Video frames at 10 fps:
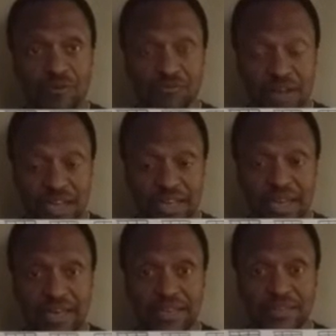Right
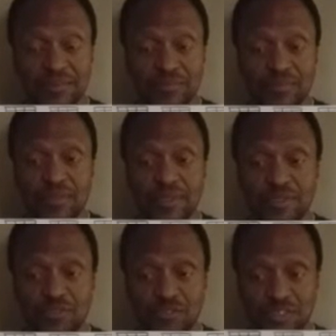hand.
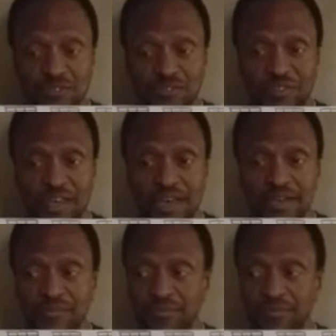You see your snare,